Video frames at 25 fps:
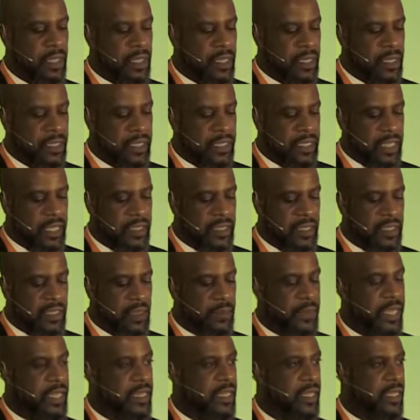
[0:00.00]
citizens'
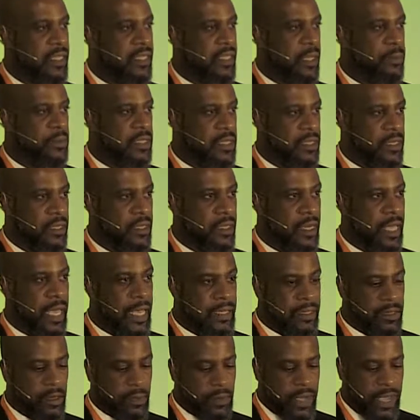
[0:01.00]
media consumption
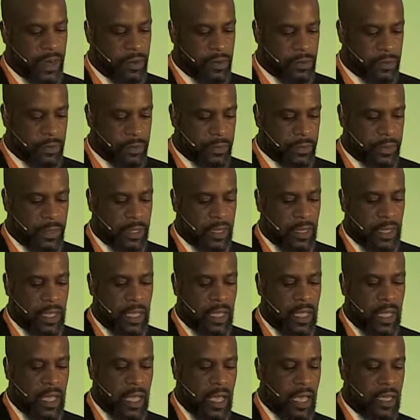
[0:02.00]
at our peril,
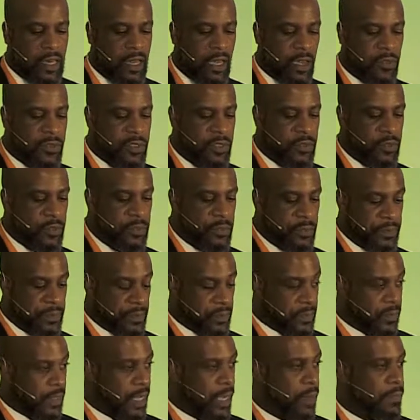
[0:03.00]
and after all,
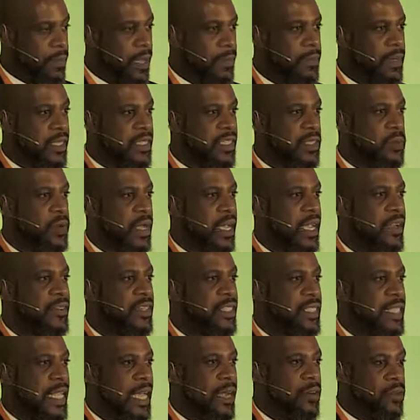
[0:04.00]
our public square is
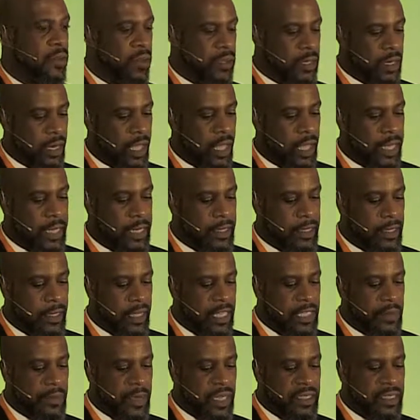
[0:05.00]
now online
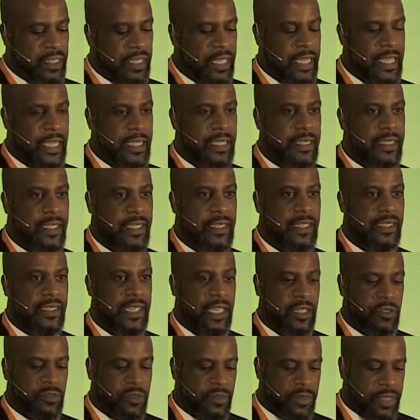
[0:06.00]
as much as it is in the
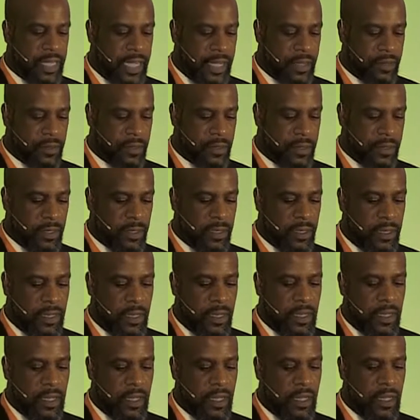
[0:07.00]
centre of town.
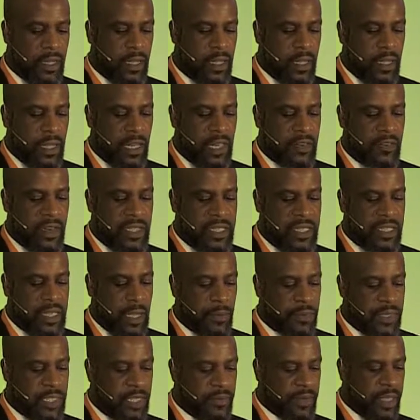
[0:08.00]
Increasing
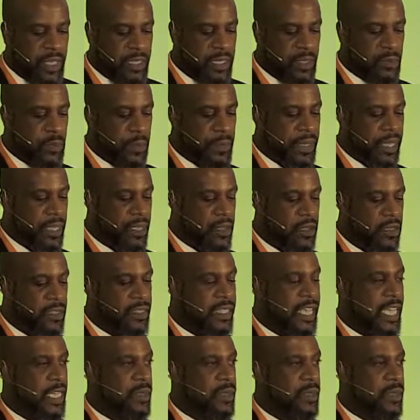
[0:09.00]
numbers of us will be in contact